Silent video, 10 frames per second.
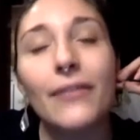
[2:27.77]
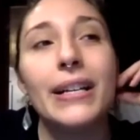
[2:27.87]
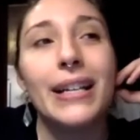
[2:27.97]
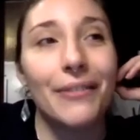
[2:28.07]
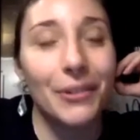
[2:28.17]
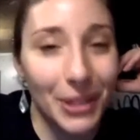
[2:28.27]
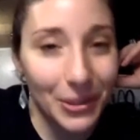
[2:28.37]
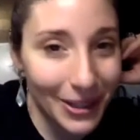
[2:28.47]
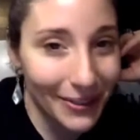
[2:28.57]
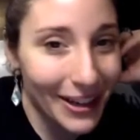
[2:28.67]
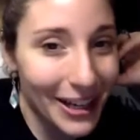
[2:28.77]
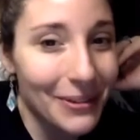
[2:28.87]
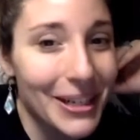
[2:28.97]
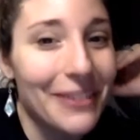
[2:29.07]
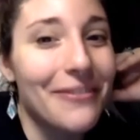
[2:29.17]
I never want to work for
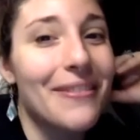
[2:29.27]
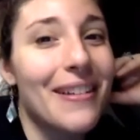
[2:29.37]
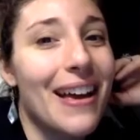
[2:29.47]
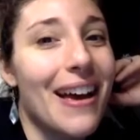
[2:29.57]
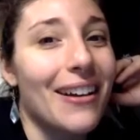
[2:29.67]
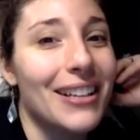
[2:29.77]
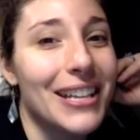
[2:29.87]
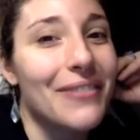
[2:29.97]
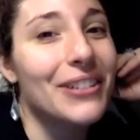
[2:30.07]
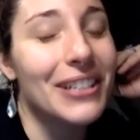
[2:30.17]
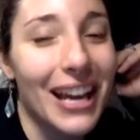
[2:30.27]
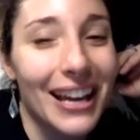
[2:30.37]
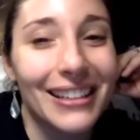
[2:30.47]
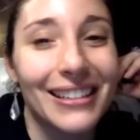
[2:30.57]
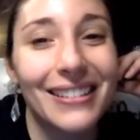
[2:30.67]
anyone else ever
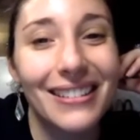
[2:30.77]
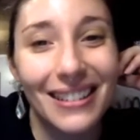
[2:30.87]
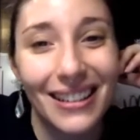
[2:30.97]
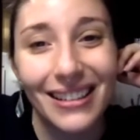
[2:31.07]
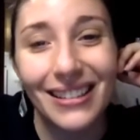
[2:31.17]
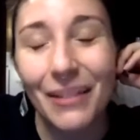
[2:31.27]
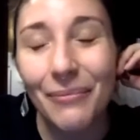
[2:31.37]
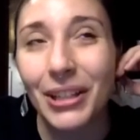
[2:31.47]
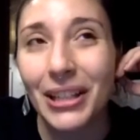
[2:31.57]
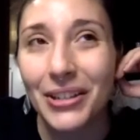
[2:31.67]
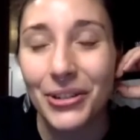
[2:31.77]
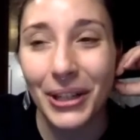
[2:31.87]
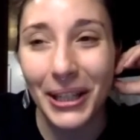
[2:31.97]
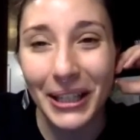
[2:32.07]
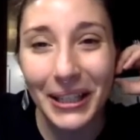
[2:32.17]
again. And I'm really
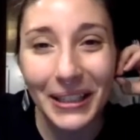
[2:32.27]
enjoying it.